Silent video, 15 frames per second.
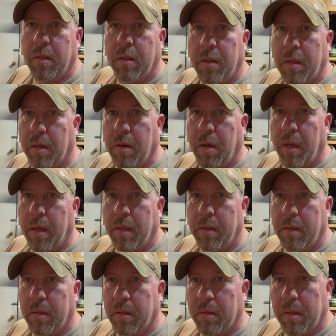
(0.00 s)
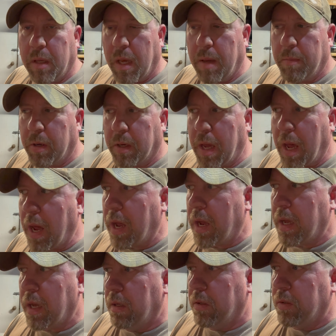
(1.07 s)
gearhead camera guy,
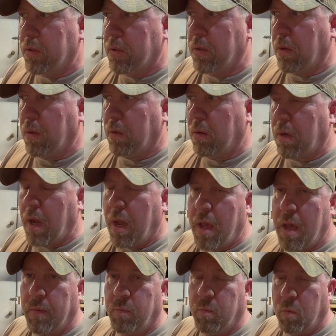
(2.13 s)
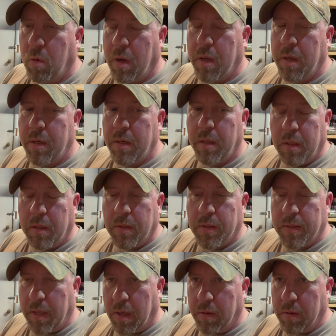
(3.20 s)
so I have one cell